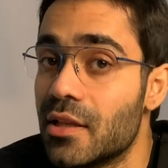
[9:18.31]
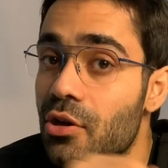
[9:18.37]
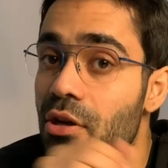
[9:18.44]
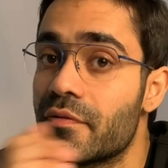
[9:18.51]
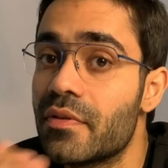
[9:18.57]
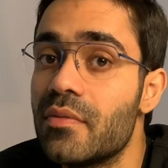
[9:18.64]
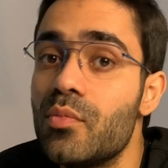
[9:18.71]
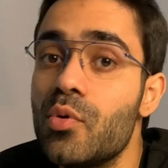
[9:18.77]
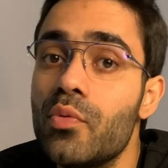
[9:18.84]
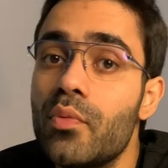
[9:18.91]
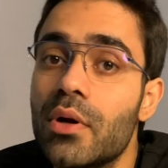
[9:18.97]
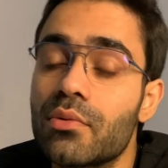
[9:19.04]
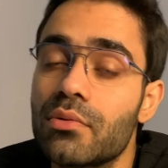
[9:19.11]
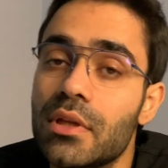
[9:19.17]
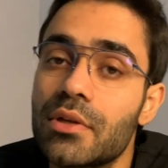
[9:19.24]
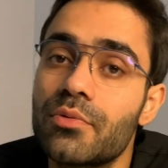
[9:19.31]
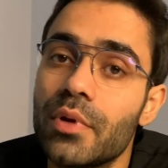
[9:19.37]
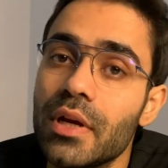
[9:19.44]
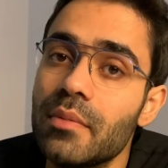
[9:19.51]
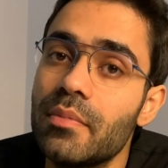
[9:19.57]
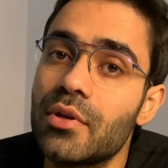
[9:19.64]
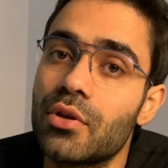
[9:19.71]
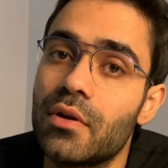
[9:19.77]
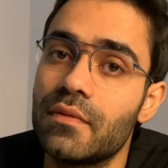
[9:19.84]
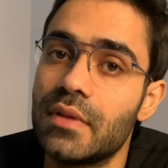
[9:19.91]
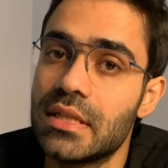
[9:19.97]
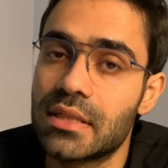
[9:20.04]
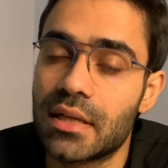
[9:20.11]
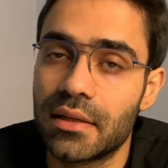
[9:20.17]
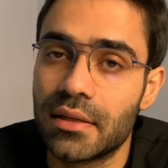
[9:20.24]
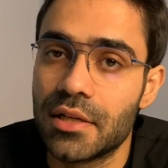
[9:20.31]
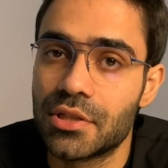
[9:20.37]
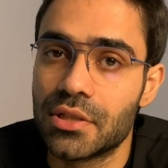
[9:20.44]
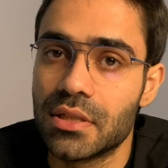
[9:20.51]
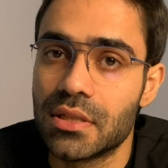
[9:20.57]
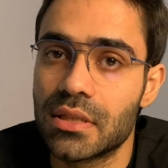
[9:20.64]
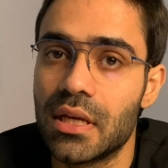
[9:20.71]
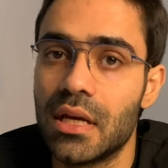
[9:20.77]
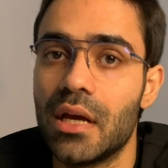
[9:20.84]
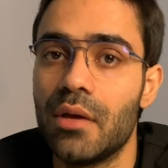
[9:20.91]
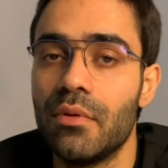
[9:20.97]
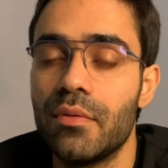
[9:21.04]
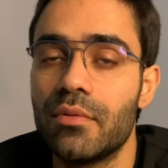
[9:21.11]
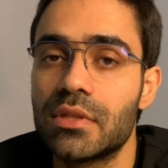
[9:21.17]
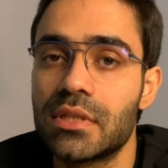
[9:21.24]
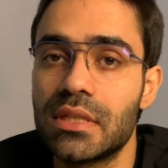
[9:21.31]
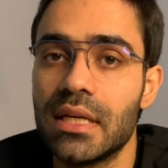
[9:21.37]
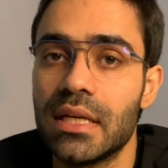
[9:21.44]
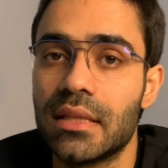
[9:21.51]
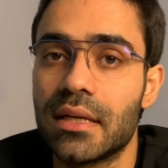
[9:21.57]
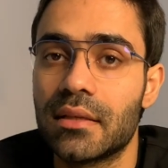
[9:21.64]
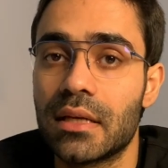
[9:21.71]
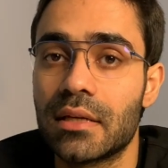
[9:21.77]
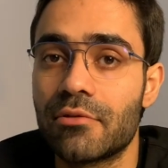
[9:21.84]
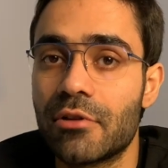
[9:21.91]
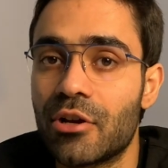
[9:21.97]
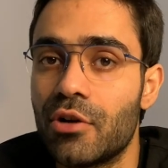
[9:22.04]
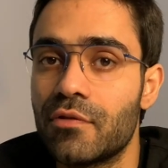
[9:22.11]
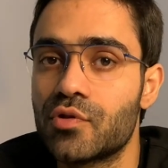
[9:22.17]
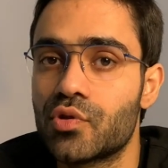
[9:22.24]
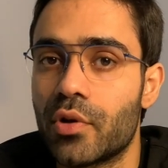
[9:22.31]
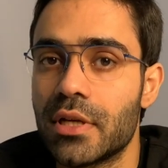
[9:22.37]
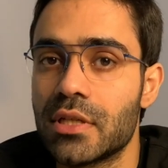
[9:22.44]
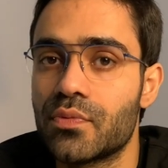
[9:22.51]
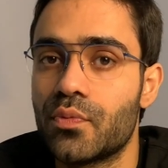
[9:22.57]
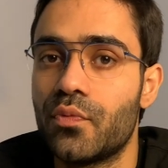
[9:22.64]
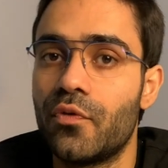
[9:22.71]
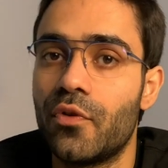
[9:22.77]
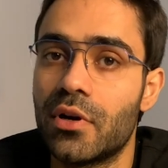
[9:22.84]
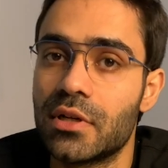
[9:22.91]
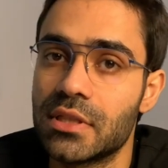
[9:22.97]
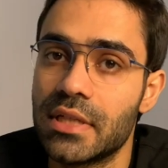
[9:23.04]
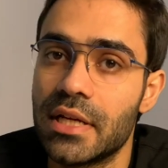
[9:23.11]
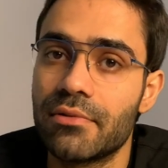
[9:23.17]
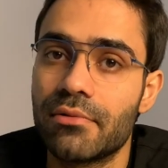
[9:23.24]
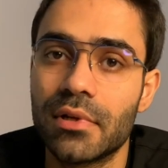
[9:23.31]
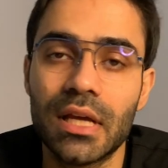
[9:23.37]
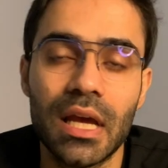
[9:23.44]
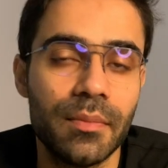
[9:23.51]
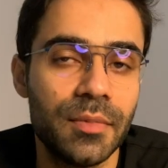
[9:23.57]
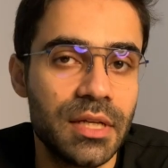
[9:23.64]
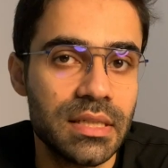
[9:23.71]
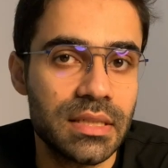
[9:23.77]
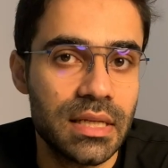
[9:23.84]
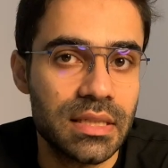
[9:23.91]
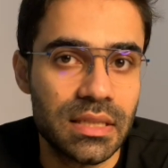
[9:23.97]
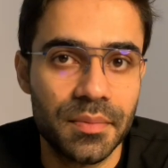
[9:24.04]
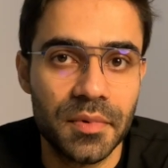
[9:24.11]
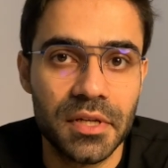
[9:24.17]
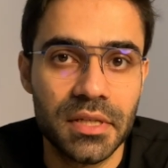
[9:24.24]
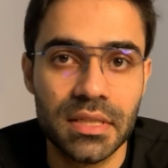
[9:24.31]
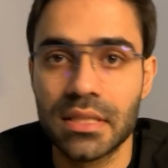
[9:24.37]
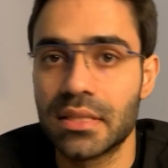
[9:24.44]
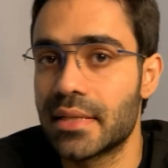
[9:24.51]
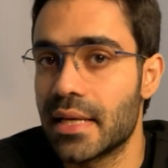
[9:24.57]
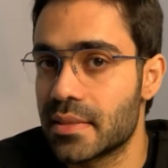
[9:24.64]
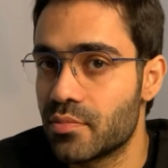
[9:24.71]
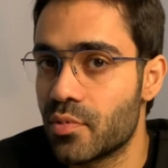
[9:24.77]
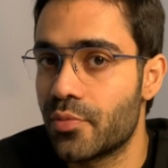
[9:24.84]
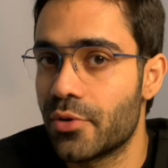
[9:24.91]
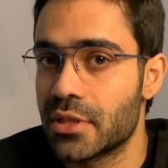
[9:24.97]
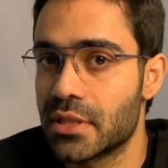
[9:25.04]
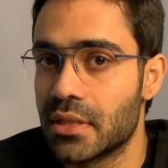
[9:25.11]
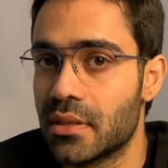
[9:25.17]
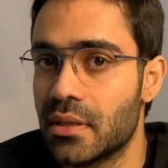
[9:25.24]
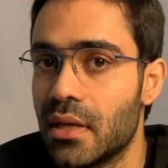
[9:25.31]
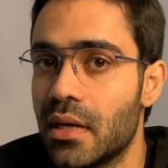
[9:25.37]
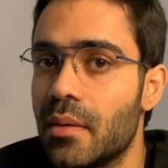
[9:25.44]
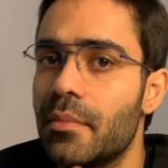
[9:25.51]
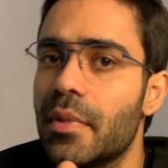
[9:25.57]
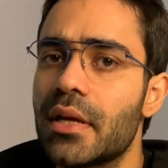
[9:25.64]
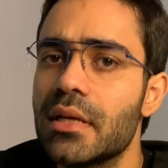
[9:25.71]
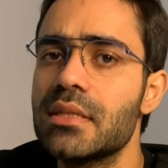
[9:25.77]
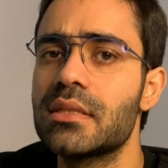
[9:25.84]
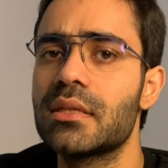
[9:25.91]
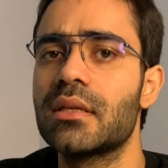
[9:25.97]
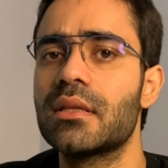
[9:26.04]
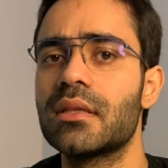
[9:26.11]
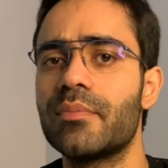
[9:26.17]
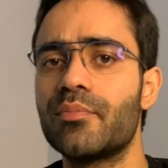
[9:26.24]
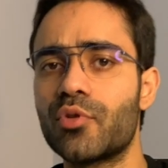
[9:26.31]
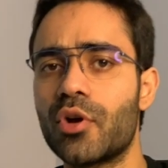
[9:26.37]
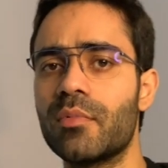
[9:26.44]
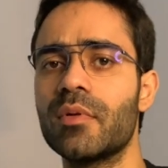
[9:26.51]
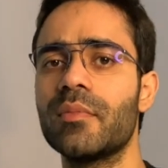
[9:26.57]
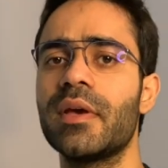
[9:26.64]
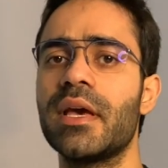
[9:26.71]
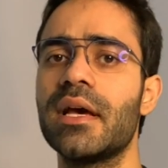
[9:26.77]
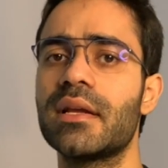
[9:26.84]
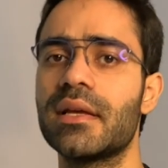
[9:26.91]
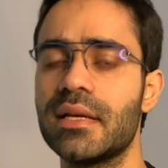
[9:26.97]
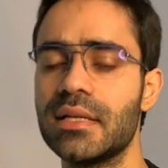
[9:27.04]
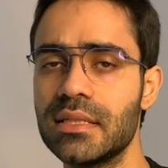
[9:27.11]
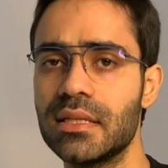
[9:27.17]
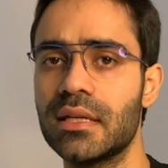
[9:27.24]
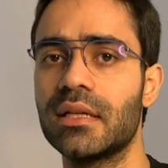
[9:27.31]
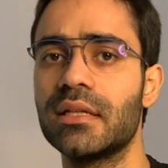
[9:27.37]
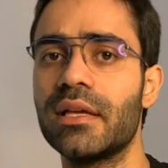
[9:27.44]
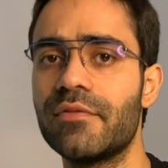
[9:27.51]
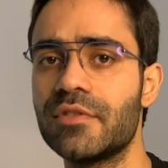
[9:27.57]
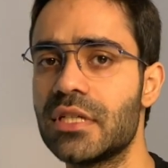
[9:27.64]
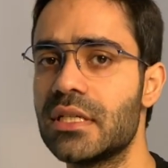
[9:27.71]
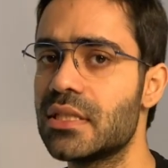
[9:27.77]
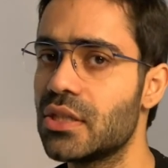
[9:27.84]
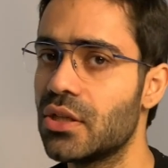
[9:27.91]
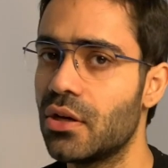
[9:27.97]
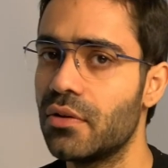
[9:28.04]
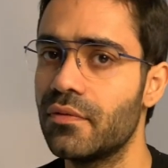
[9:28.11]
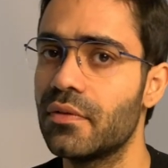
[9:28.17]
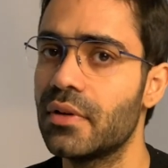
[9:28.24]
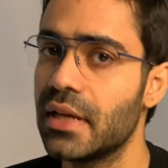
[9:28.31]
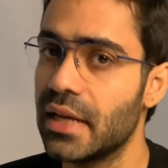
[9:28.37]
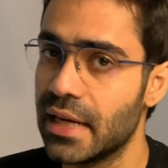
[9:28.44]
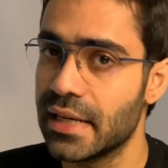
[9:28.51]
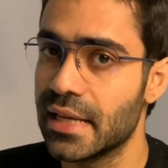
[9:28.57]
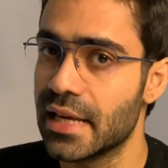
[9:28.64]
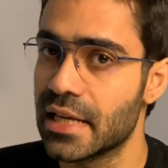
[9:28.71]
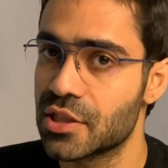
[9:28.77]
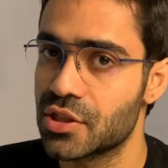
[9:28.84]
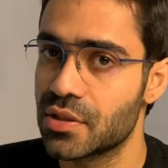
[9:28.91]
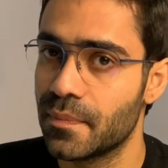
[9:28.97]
if you move on to the treatment of these conditions, we would see that the drug of choice for central diabetes insipidus is desmopressin, because the problem here is deficiency of ADH.